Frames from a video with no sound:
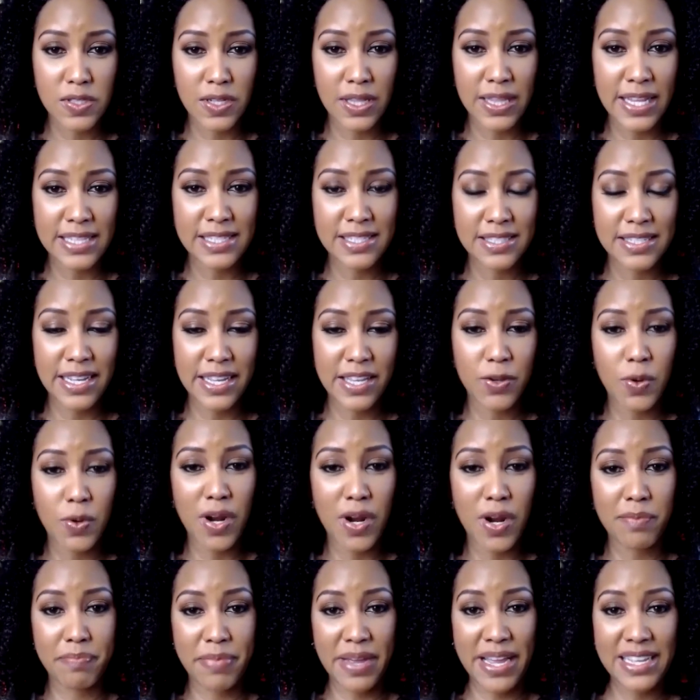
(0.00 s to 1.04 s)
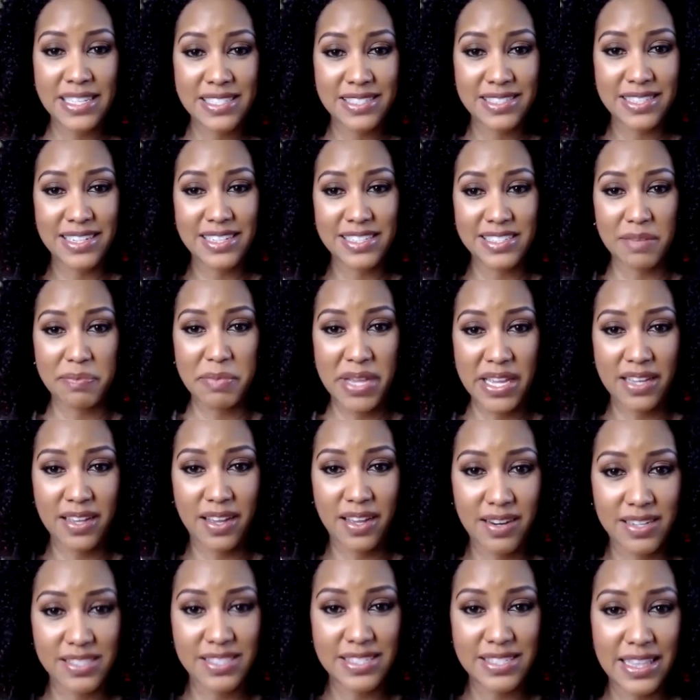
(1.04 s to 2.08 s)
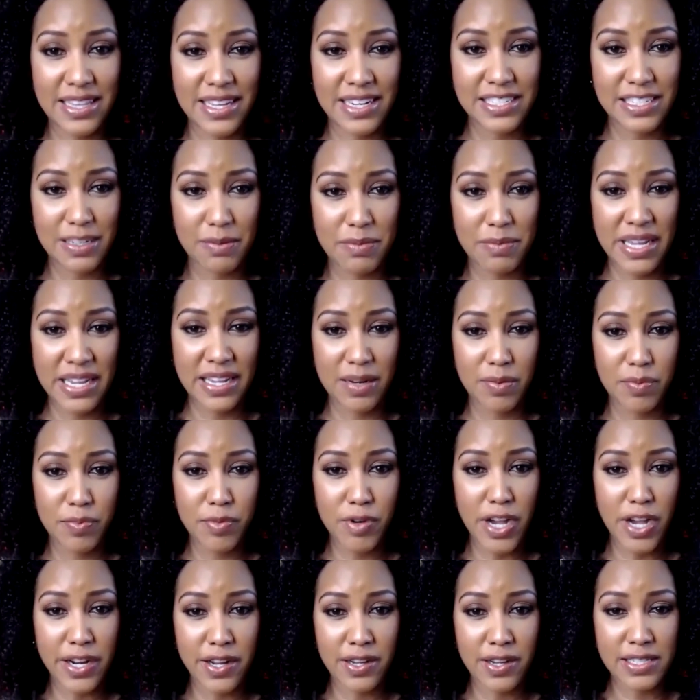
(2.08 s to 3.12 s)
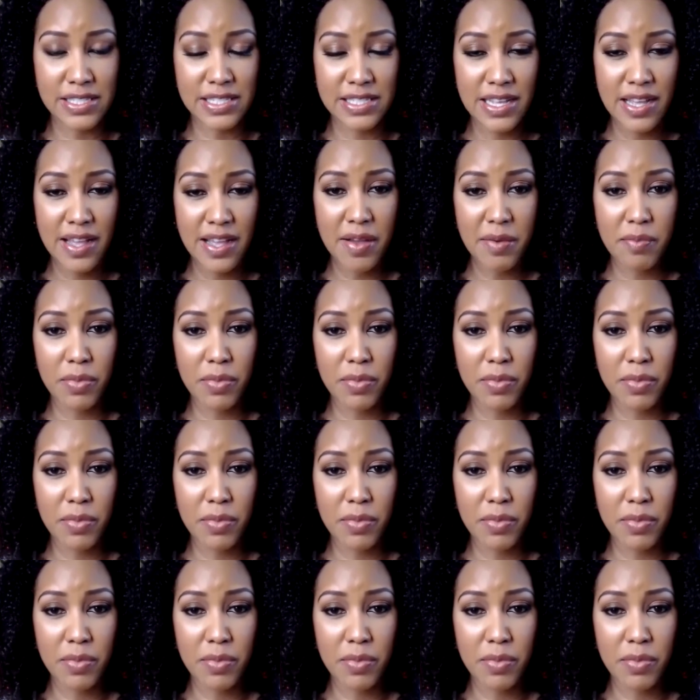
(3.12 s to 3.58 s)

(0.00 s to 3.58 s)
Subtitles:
So let's say you are based in Jamaica, you're selling Jamaican products,